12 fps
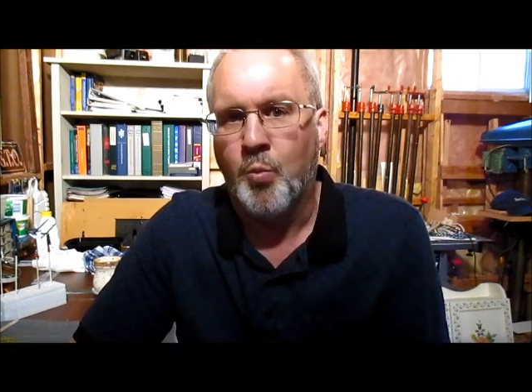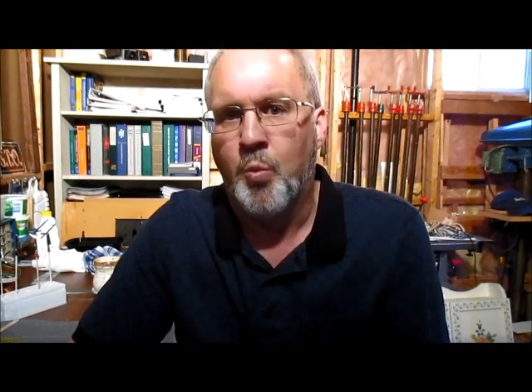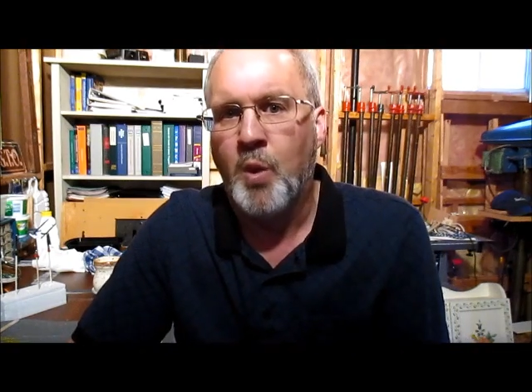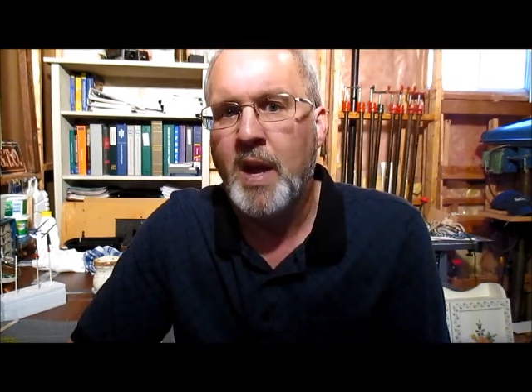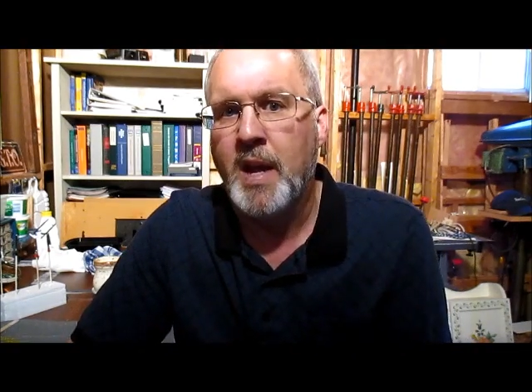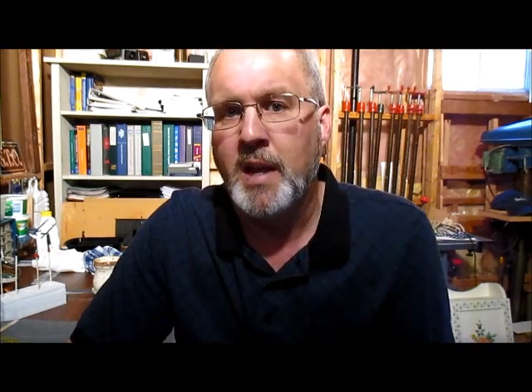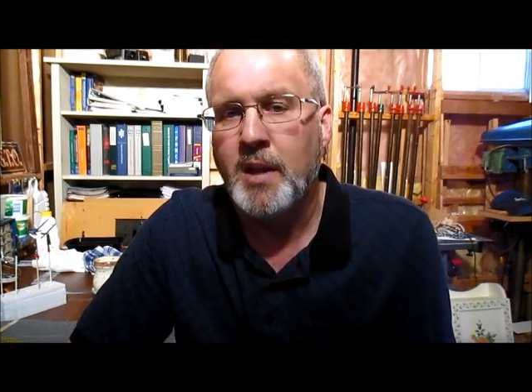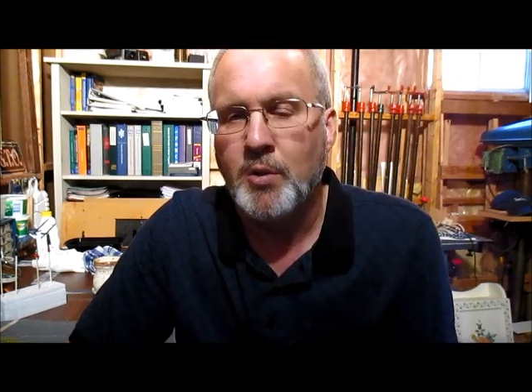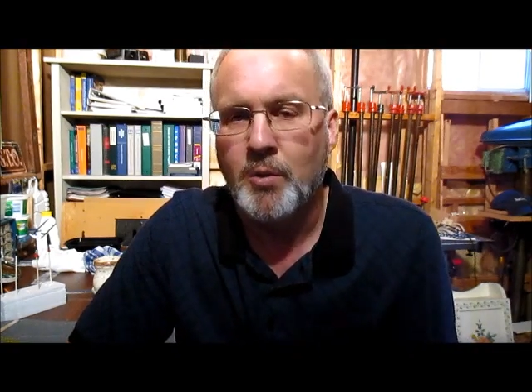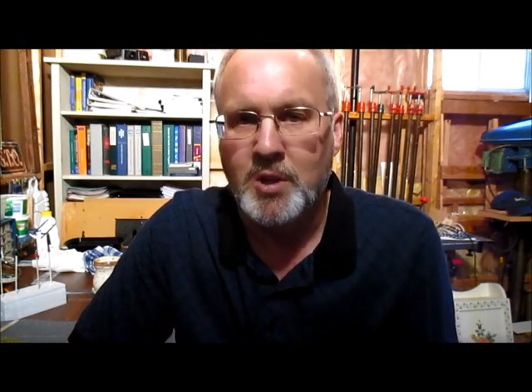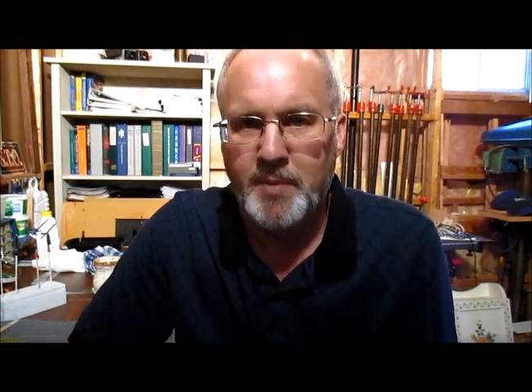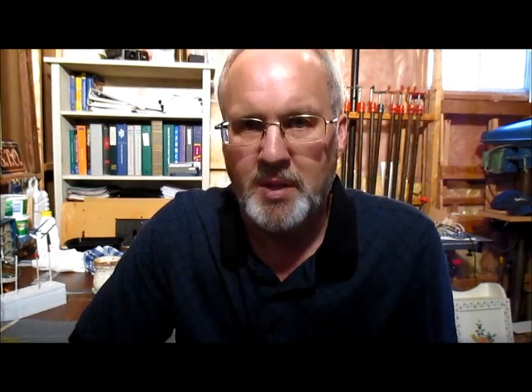way
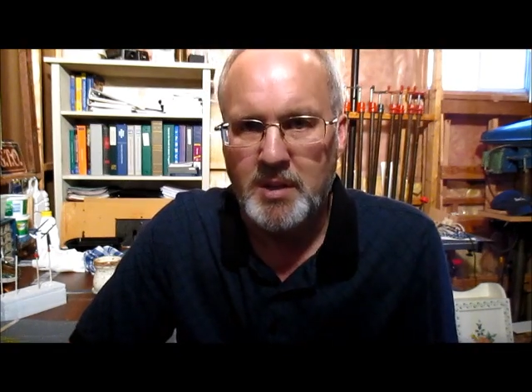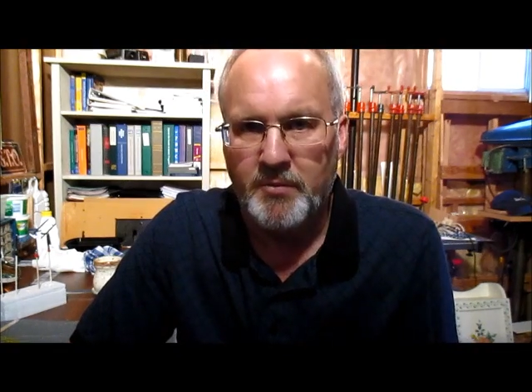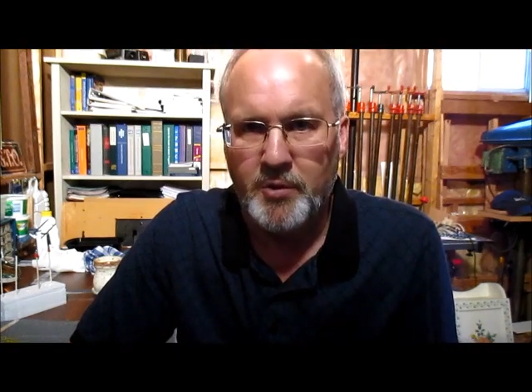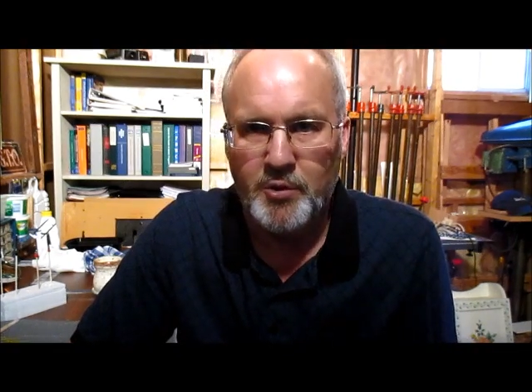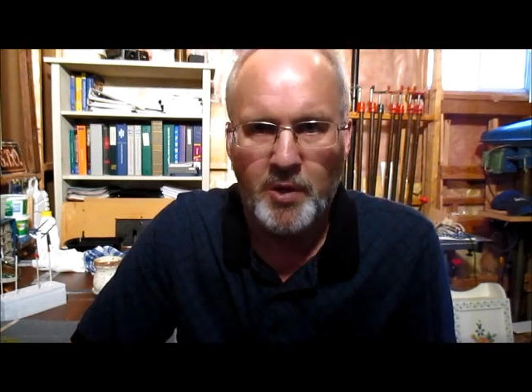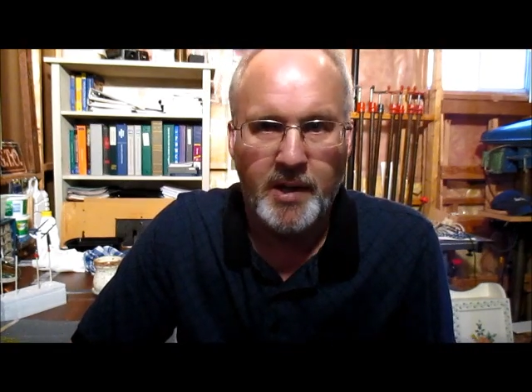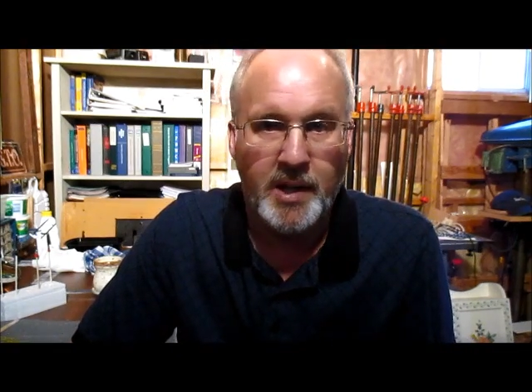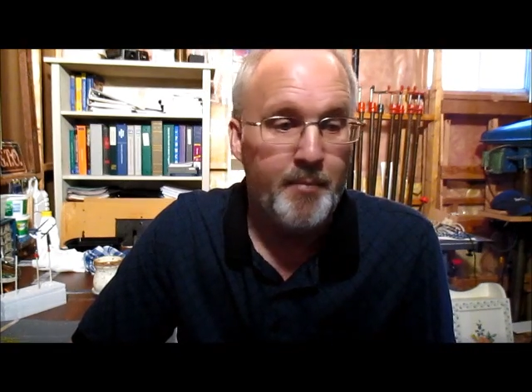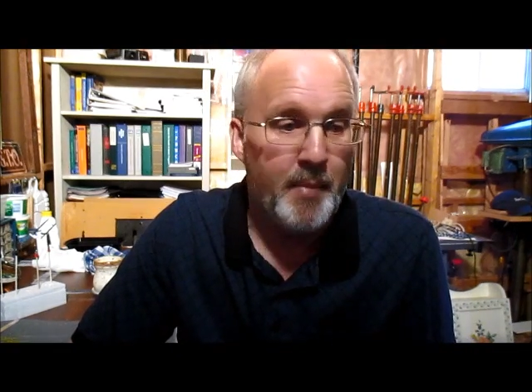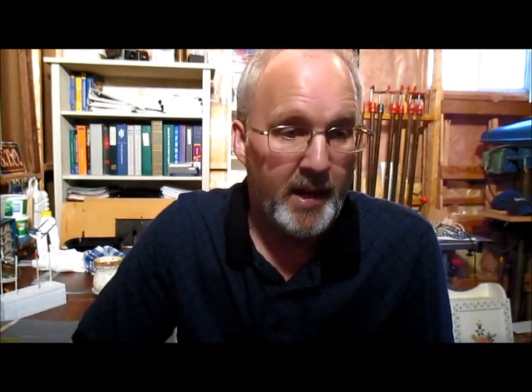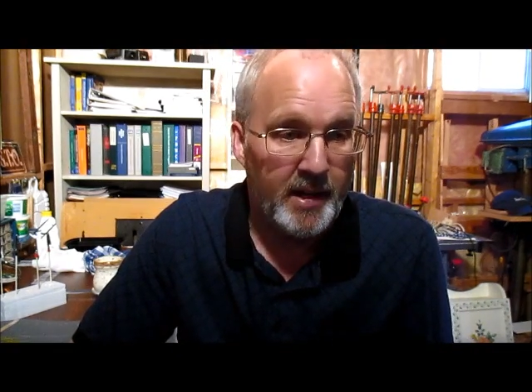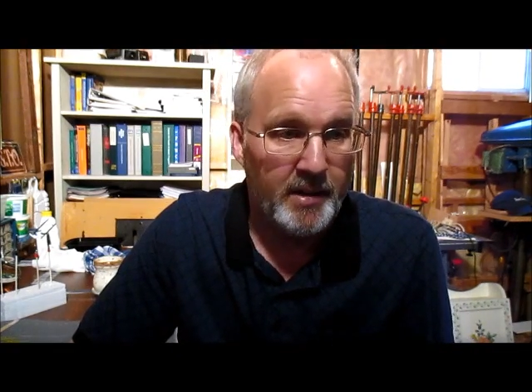too expensive to try and
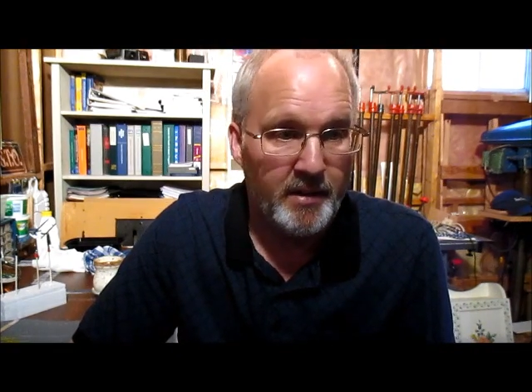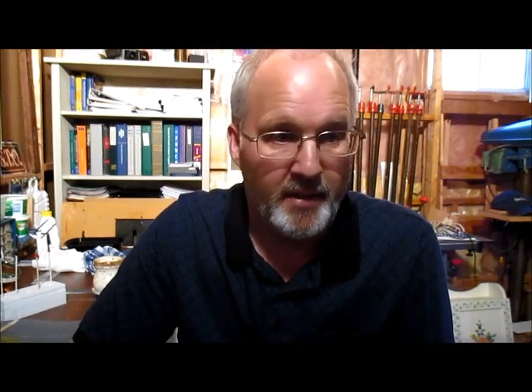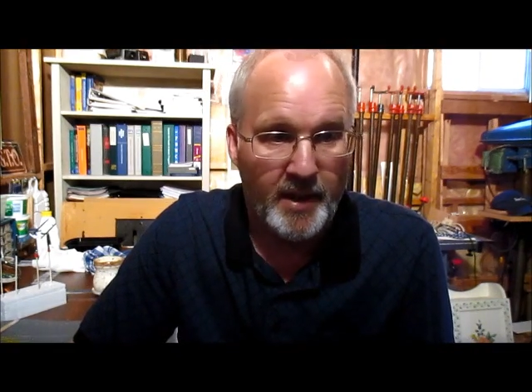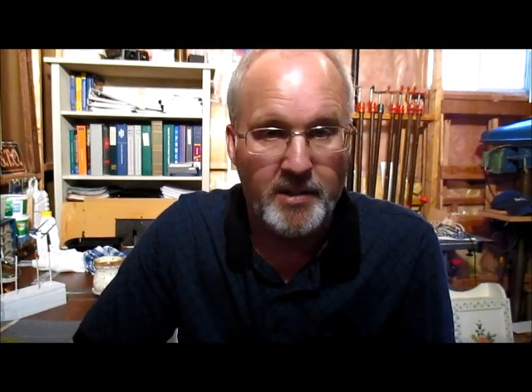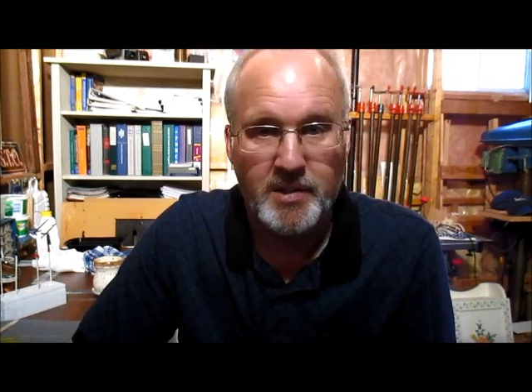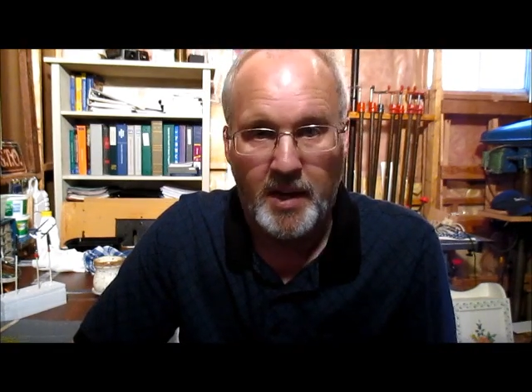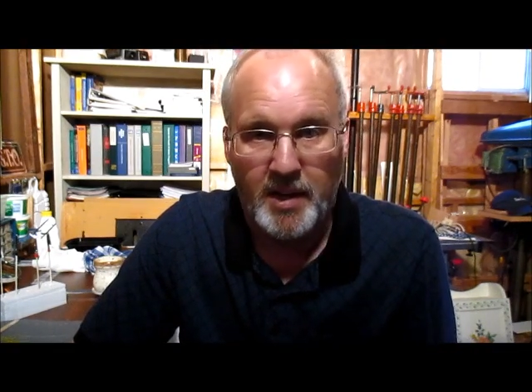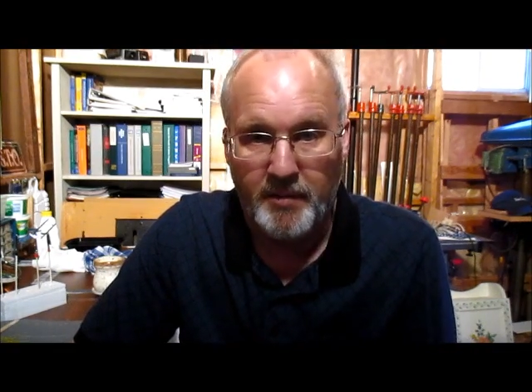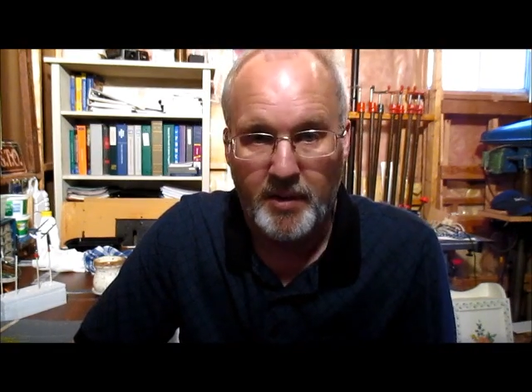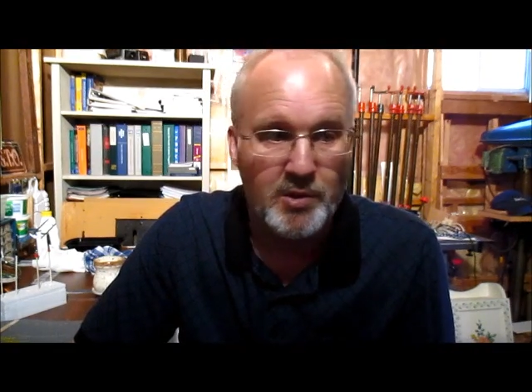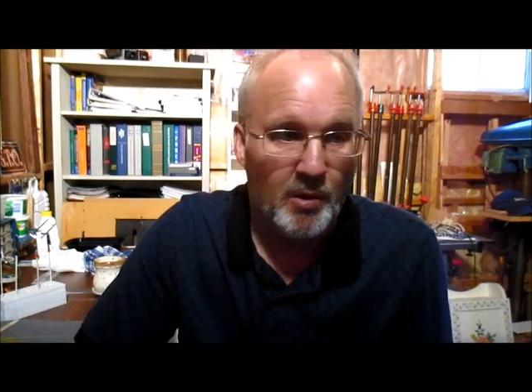get back into that side of it.